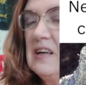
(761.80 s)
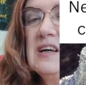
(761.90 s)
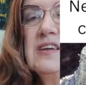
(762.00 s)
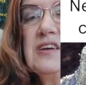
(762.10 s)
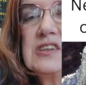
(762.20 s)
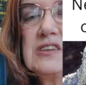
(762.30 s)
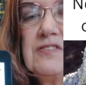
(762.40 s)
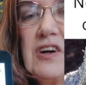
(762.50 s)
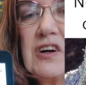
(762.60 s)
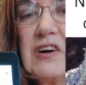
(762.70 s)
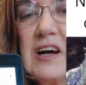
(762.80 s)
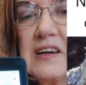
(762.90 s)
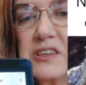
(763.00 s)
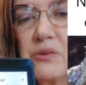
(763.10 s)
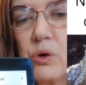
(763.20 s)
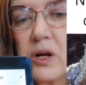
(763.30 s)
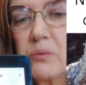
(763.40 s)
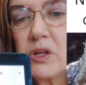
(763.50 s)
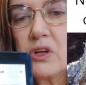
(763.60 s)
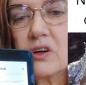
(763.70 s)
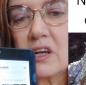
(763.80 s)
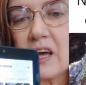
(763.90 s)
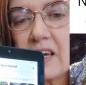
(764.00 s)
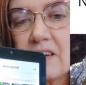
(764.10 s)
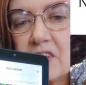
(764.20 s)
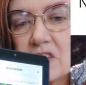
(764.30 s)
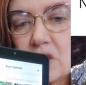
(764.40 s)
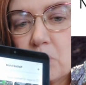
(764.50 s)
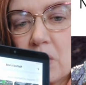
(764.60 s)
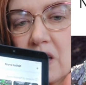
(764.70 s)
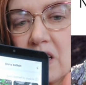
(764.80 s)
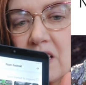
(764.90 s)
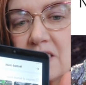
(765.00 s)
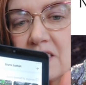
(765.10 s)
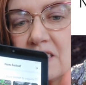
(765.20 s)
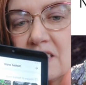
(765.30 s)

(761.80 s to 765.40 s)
There's some photographs of what it would look like if this is what it is.